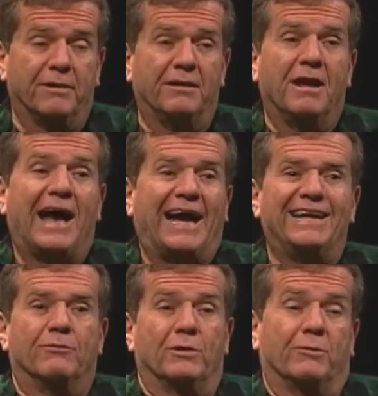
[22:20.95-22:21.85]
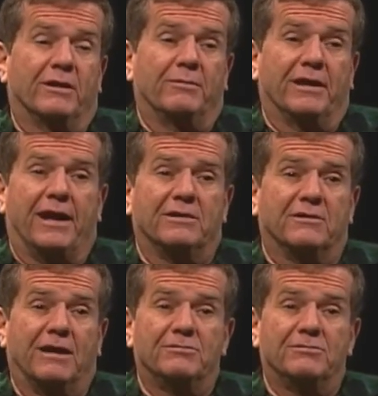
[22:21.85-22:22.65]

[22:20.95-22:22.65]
But I never really wanted to be an actor.